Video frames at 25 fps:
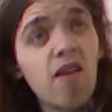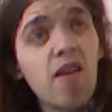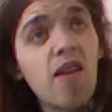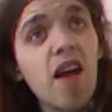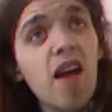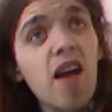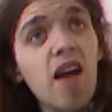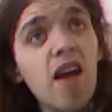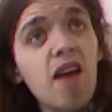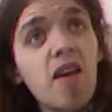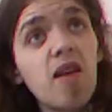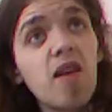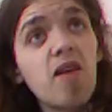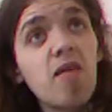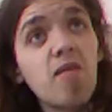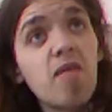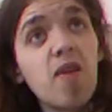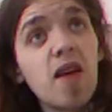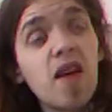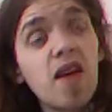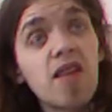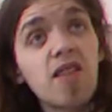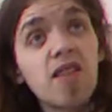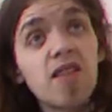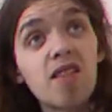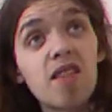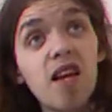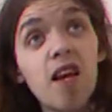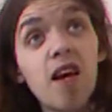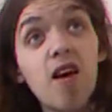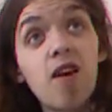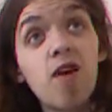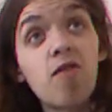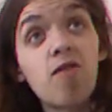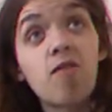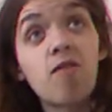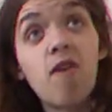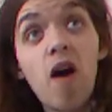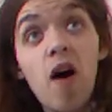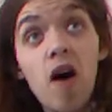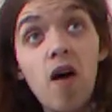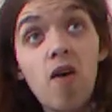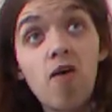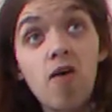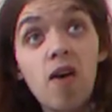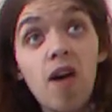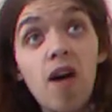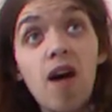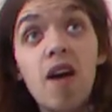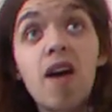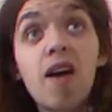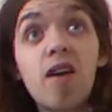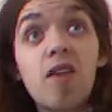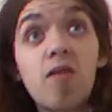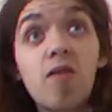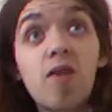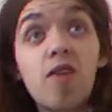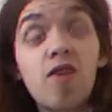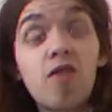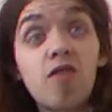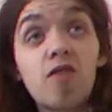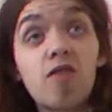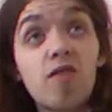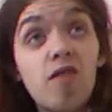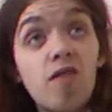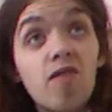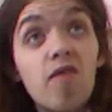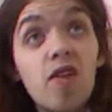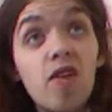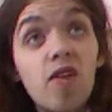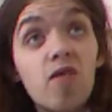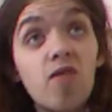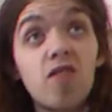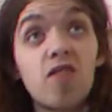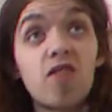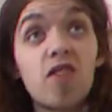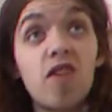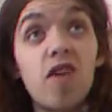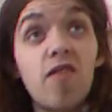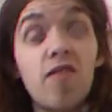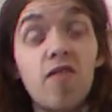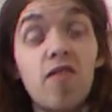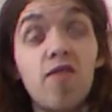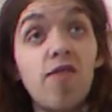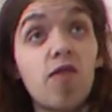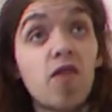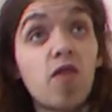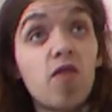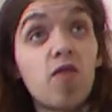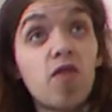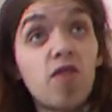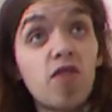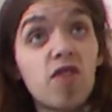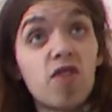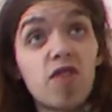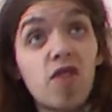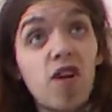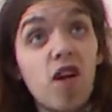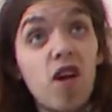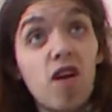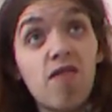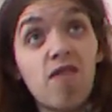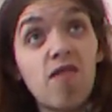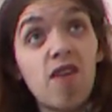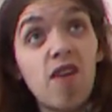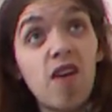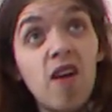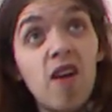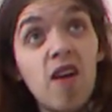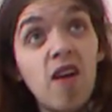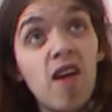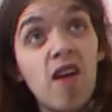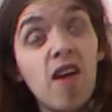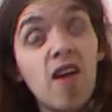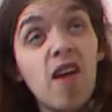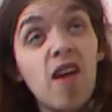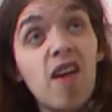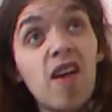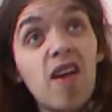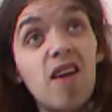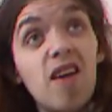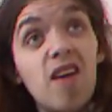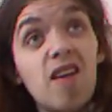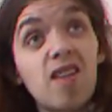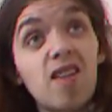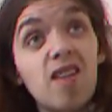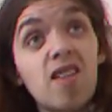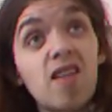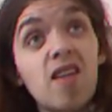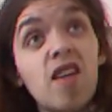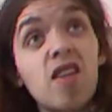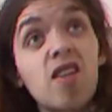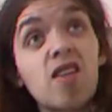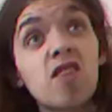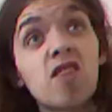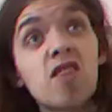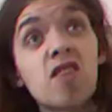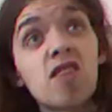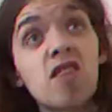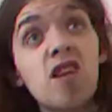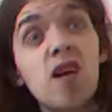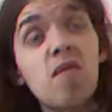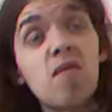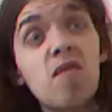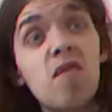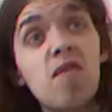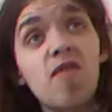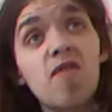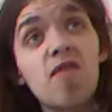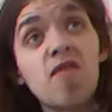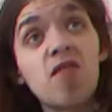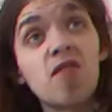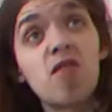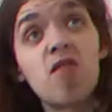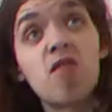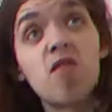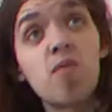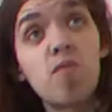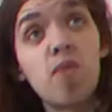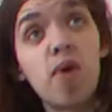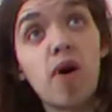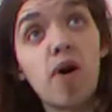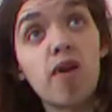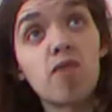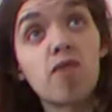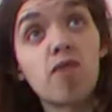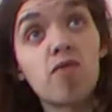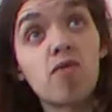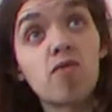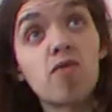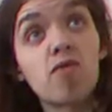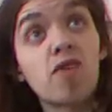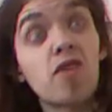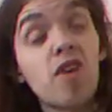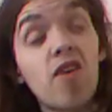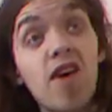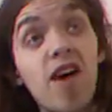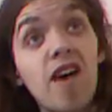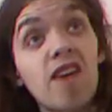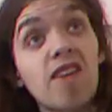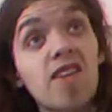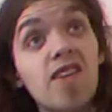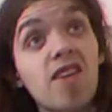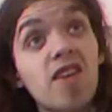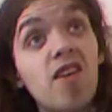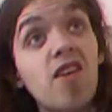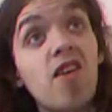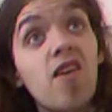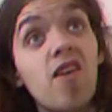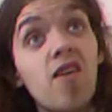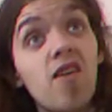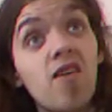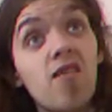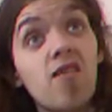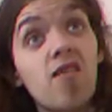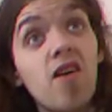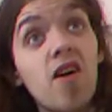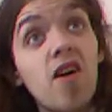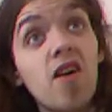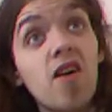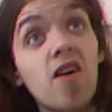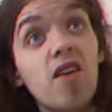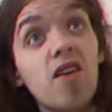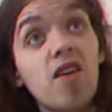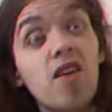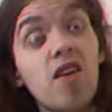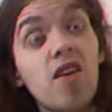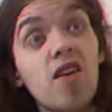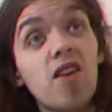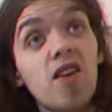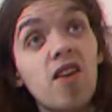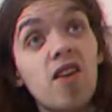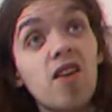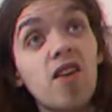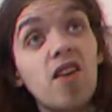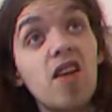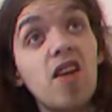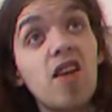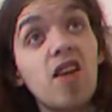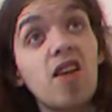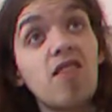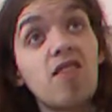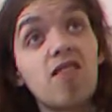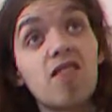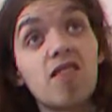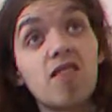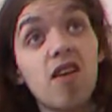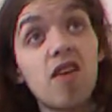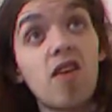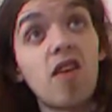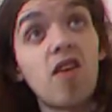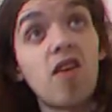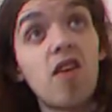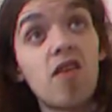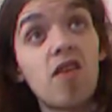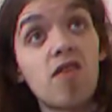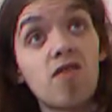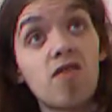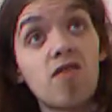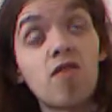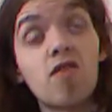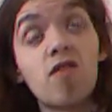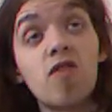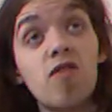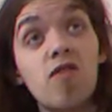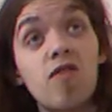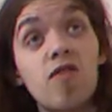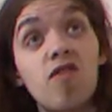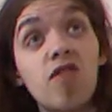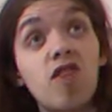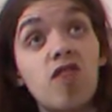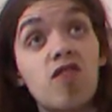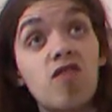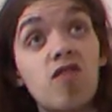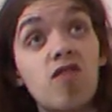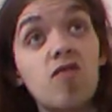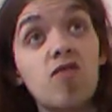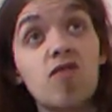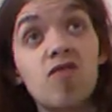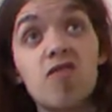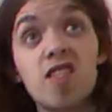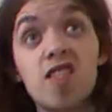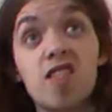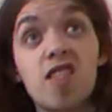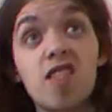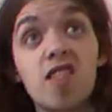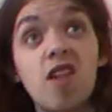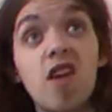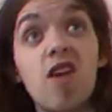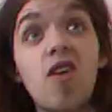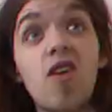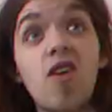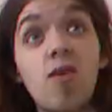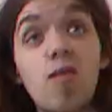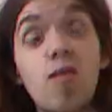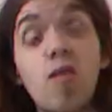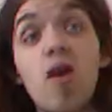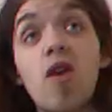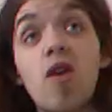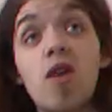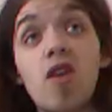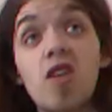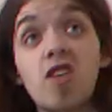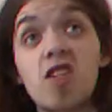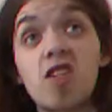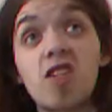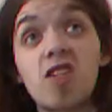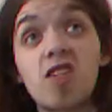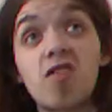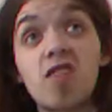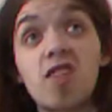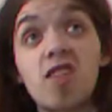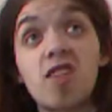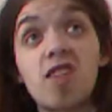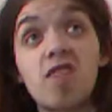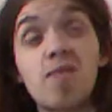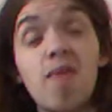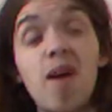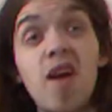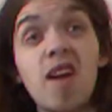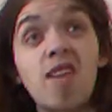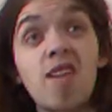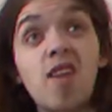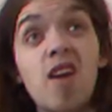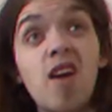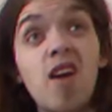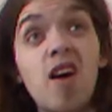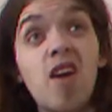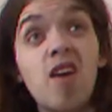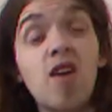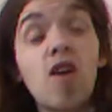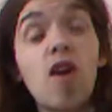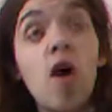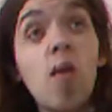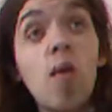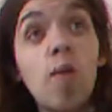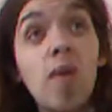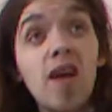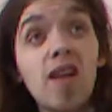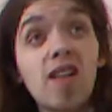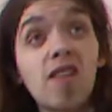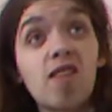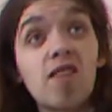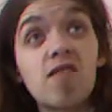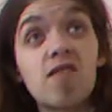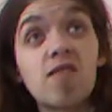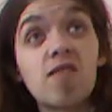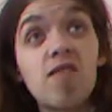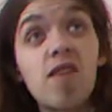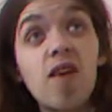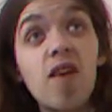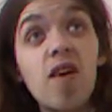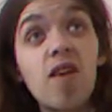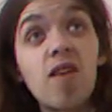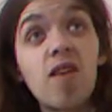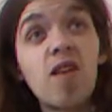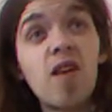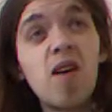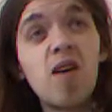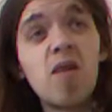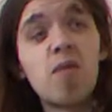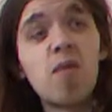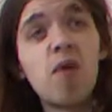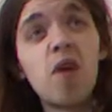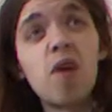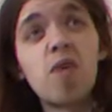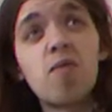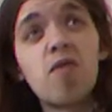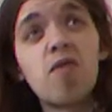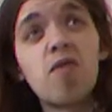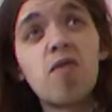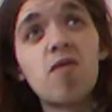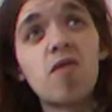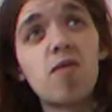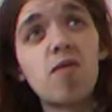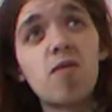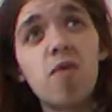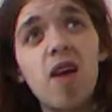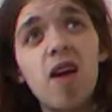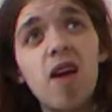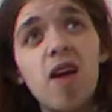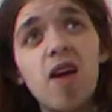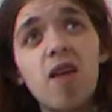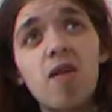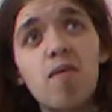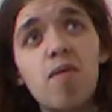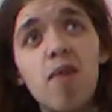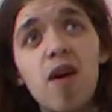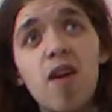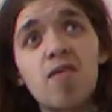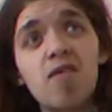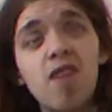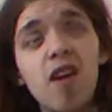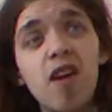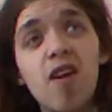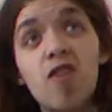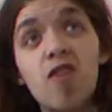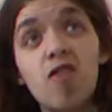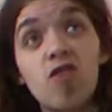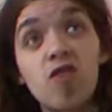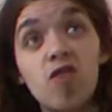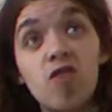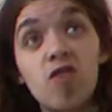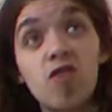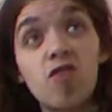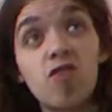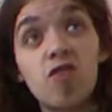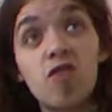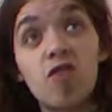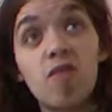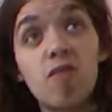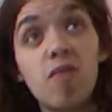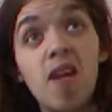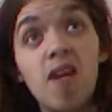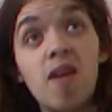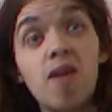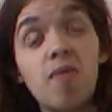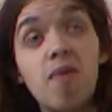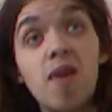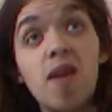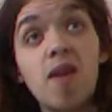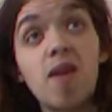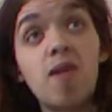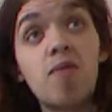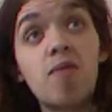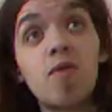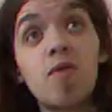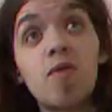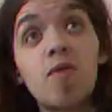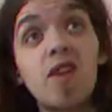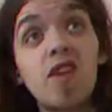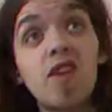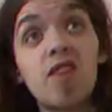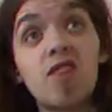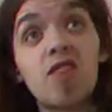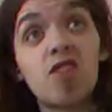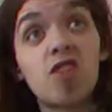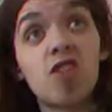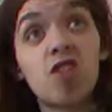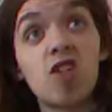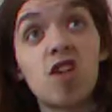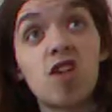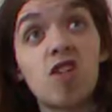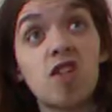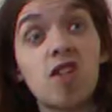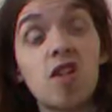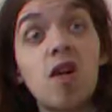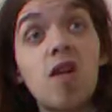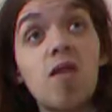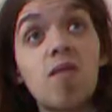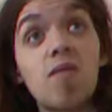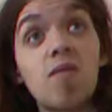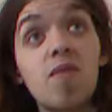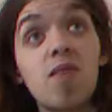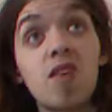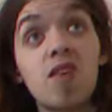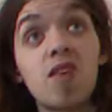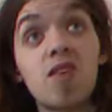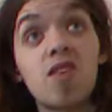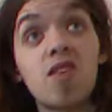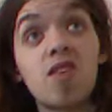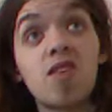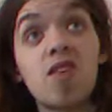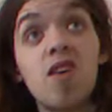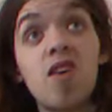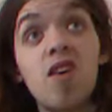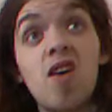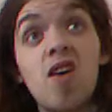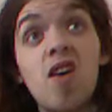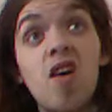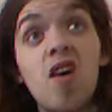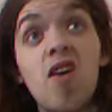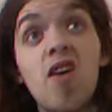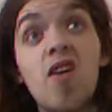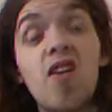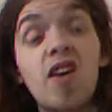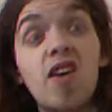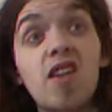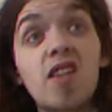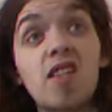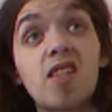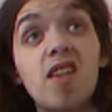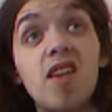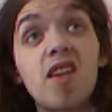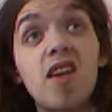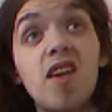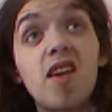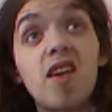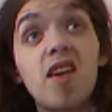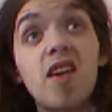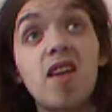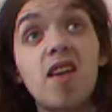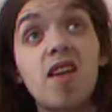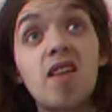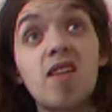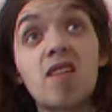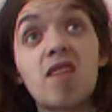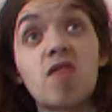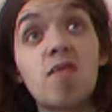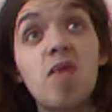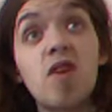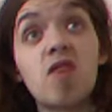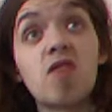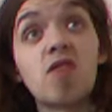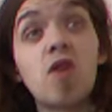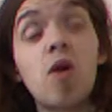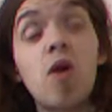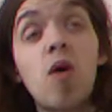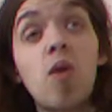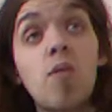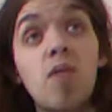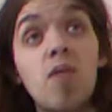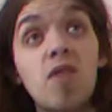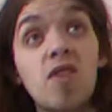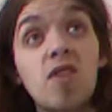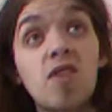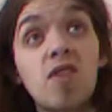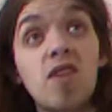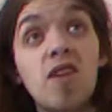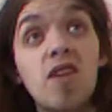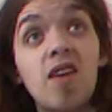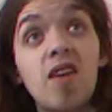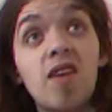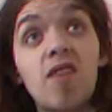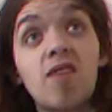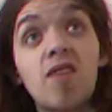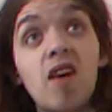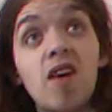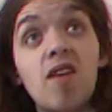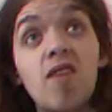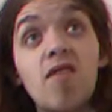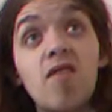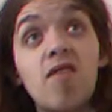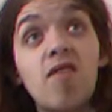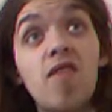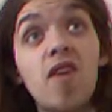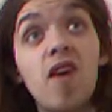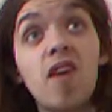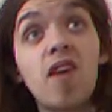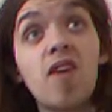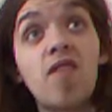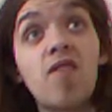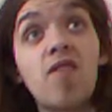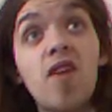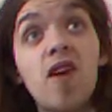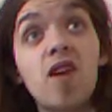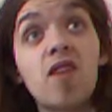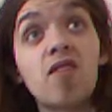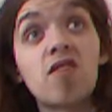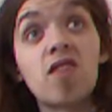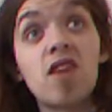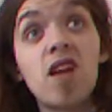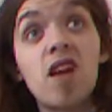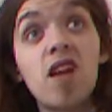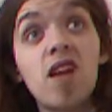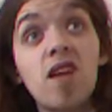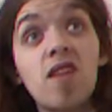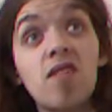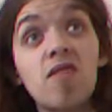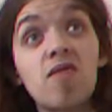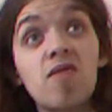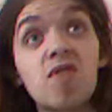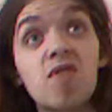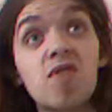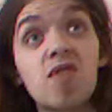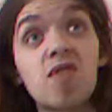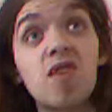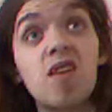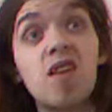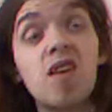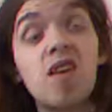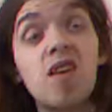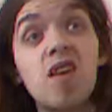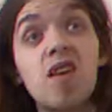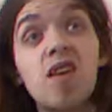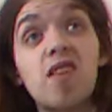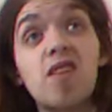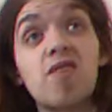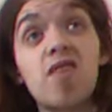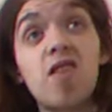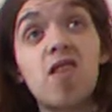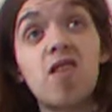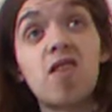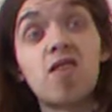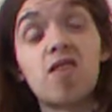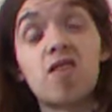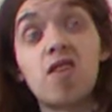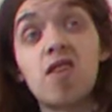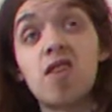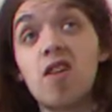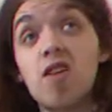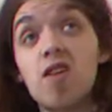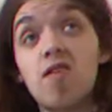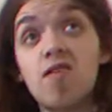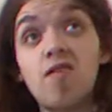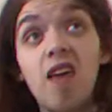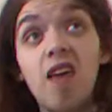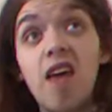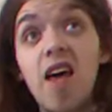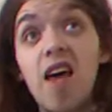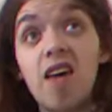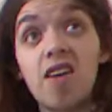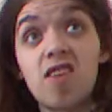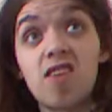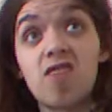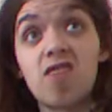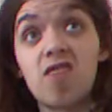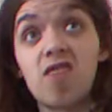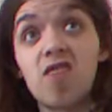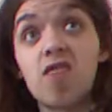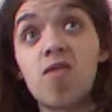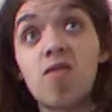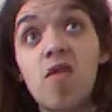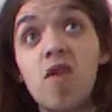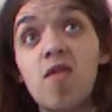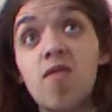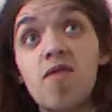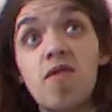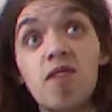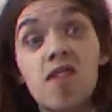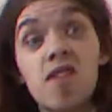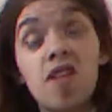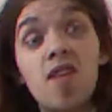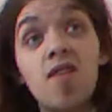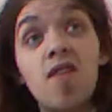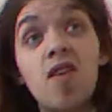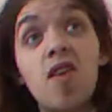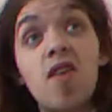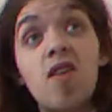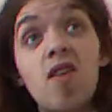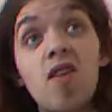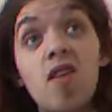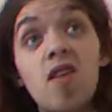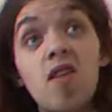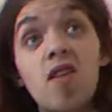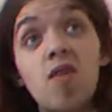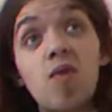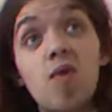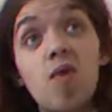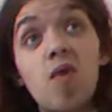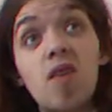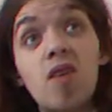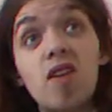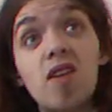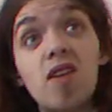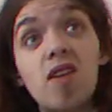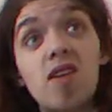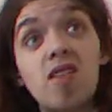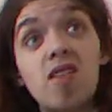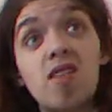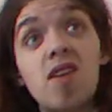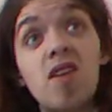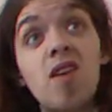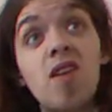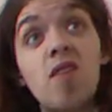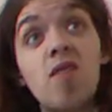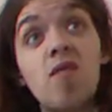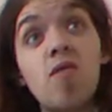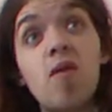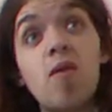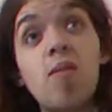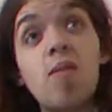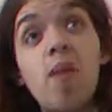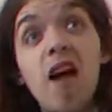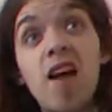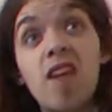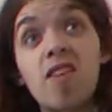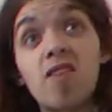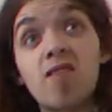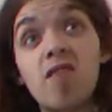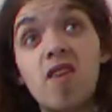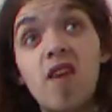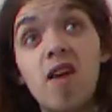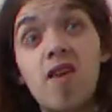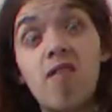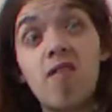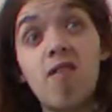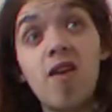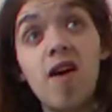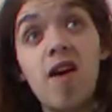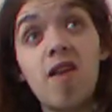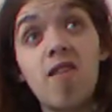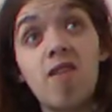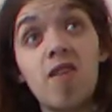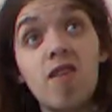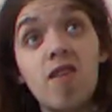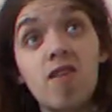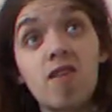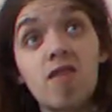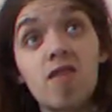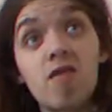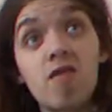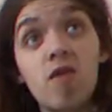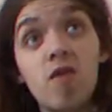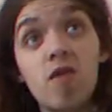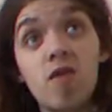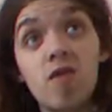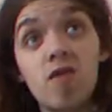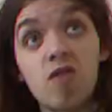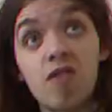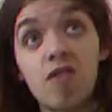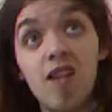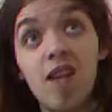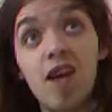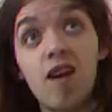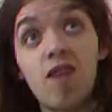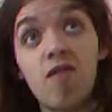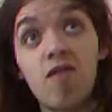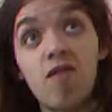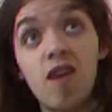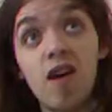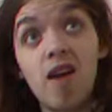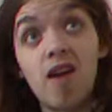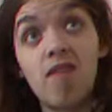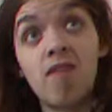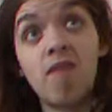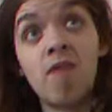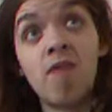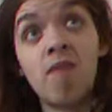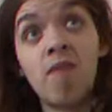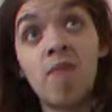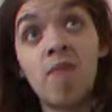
Game itself, okay when you're doing the good stuff, and the good stuff is some of the tomb puzzles are actually kind of fun, kind of neat. There's a lot of good visuals. This is high polish, as you'd expect. Combat is fun. People who complain about how you shoot too many people need to shut up, because honestly, it's the most competently done thing in those games. As far as, the last two, obviously the earlier ones were better in other areas. Of course, now they've